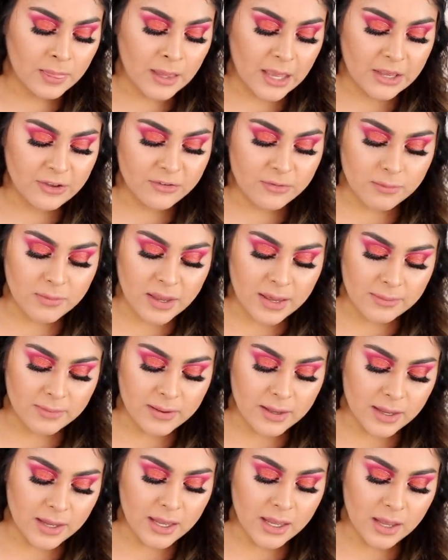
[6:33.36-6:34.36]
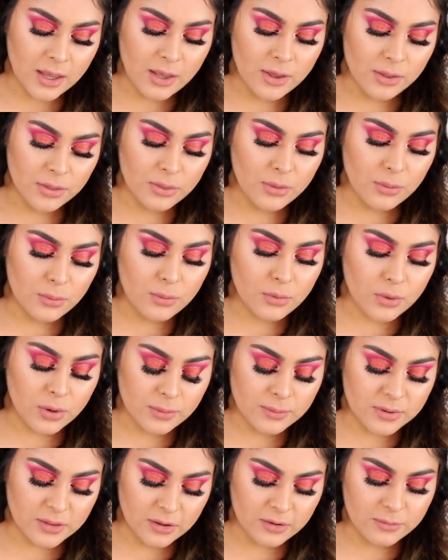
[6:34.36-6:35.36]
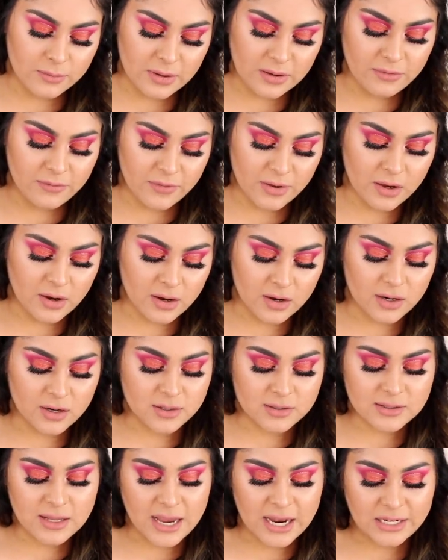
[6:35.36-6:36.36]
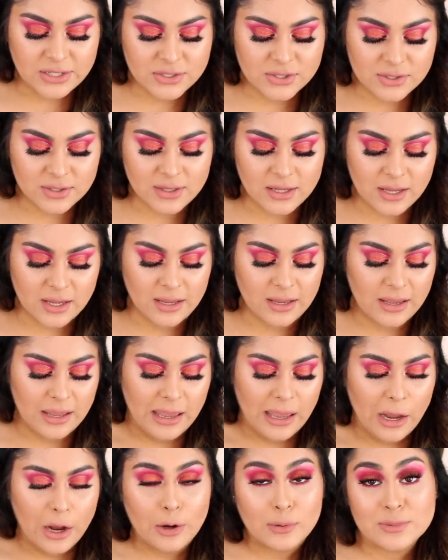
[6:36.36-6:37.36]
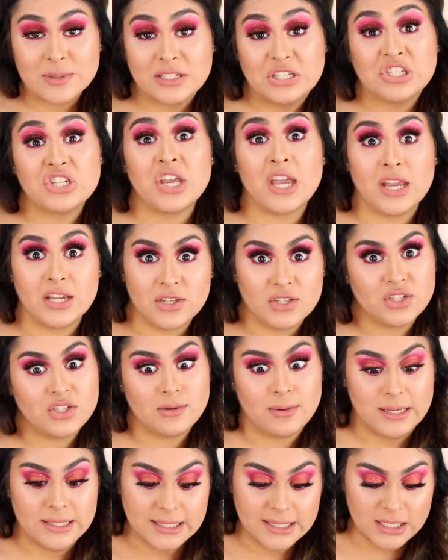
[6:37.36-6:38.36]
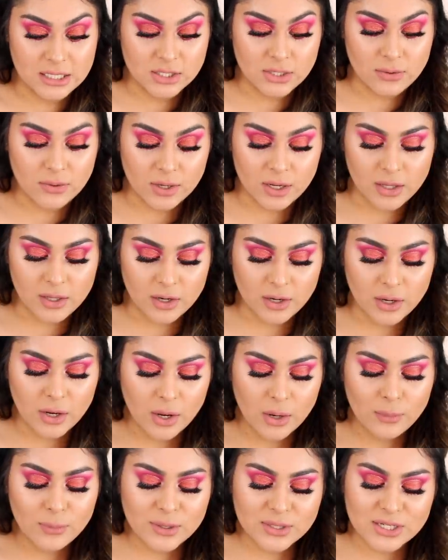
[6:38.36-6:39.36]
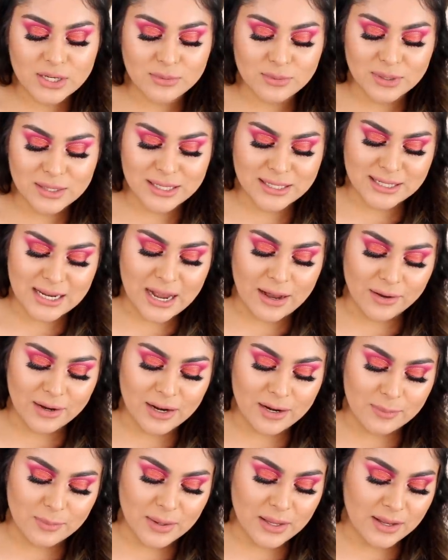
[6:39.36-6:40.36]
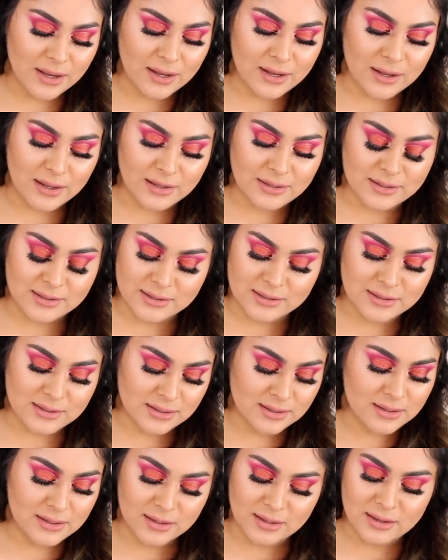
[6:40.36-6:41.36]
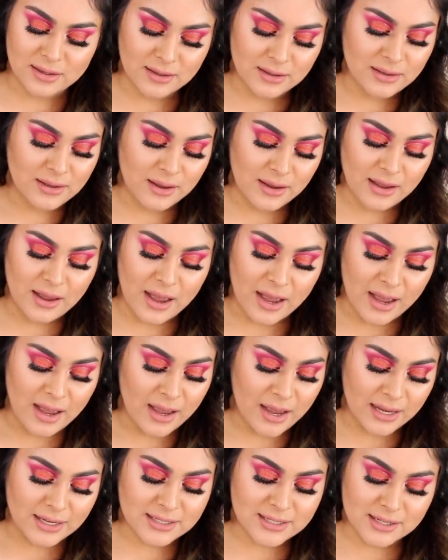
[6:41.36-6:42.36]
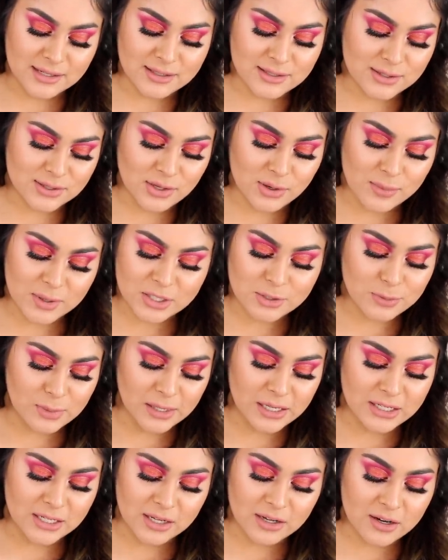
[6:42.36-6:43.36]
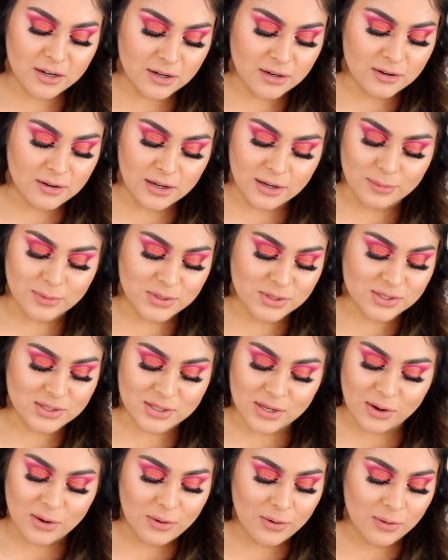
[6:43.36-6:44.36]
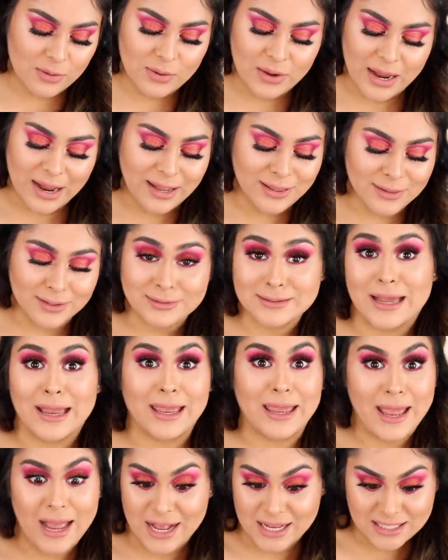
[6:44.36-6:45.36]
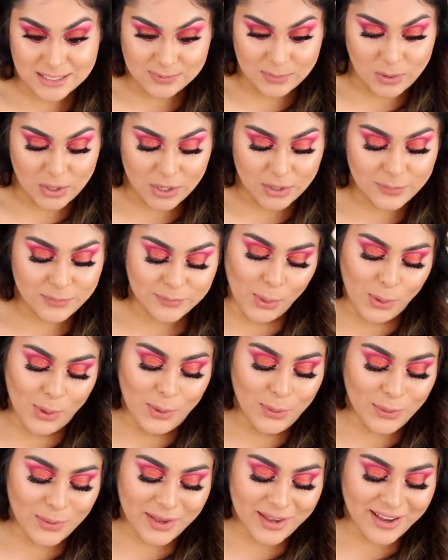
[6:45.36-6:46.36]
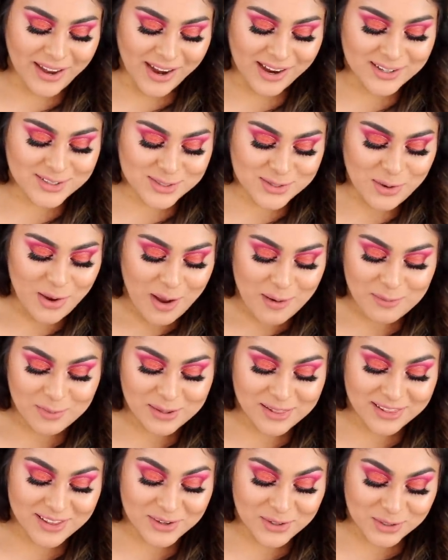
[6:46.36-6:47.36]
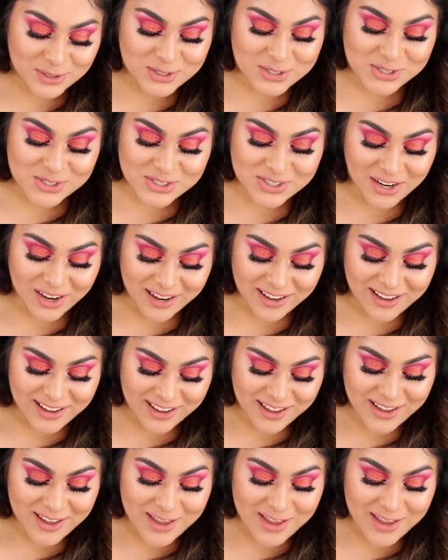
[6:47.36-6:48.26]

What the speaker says: if maybe the warmth of my fingers actually helps it change to my skin tone color, which I really doubt it because I did so much blending, girl. It was still, I looked like Casper. Okay guys, so I'm a little shook